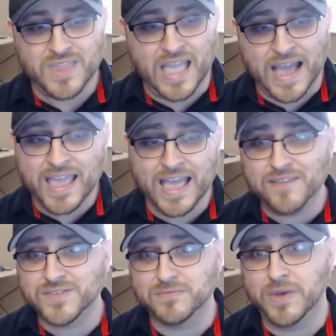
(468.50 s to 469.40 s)
I
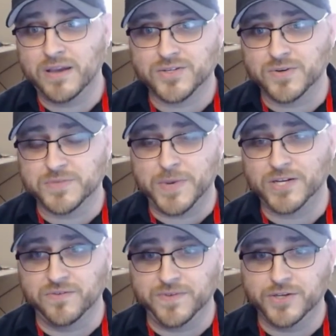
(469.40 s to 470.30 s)
have some extra
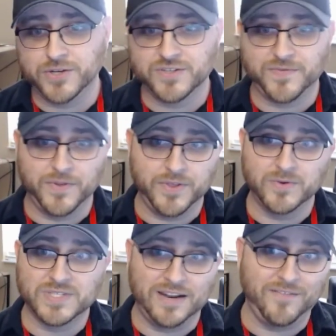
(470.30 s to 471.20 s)
special features for
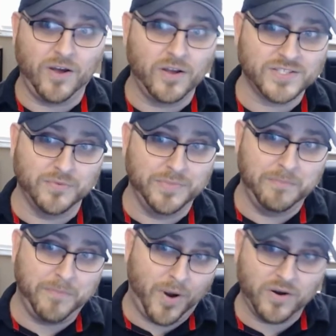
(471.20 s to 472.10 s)
those that have also
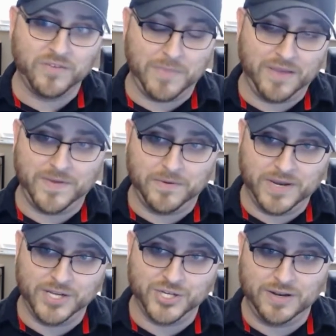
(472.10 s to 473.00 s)
been part of my
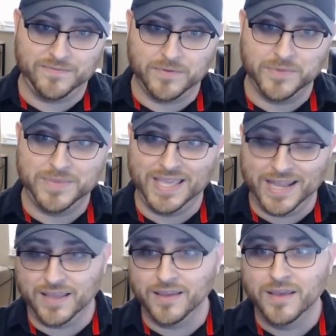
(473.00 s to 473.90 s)
foundation from the
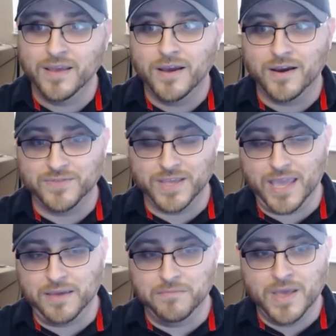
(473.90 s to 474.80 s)
beginning of the
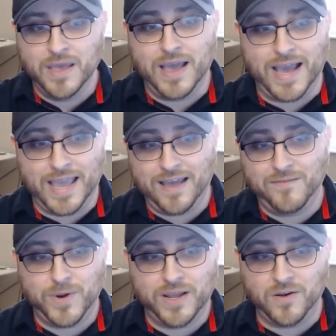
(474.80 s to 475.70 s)
game. I have
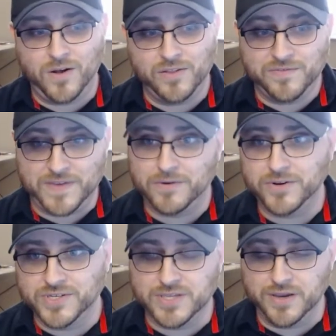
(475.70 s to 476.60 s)
what I call the
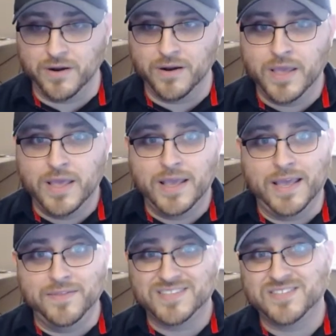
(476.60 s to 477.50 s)
Founders tier.
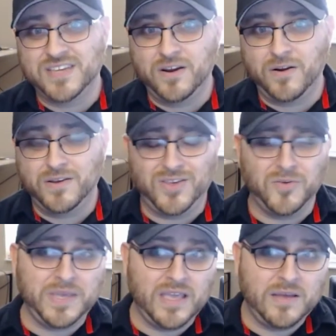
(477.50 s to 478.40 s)
In this tier, you'll
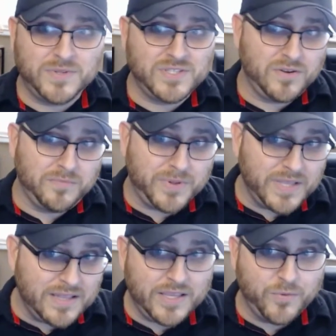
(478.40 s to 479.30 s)
be able to
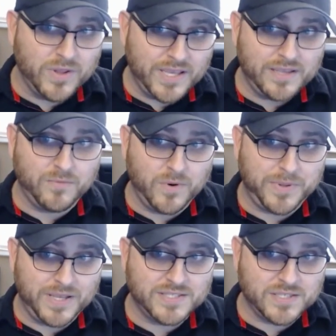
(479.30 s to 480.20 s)
completely
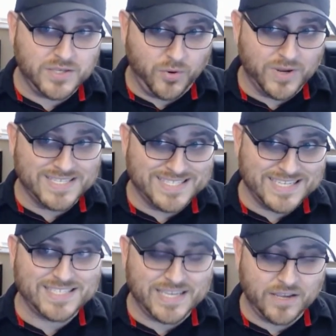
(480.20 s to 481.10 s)
replace your
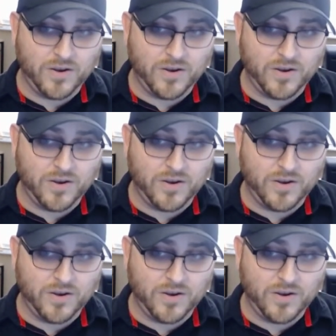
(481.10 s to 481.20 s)
existing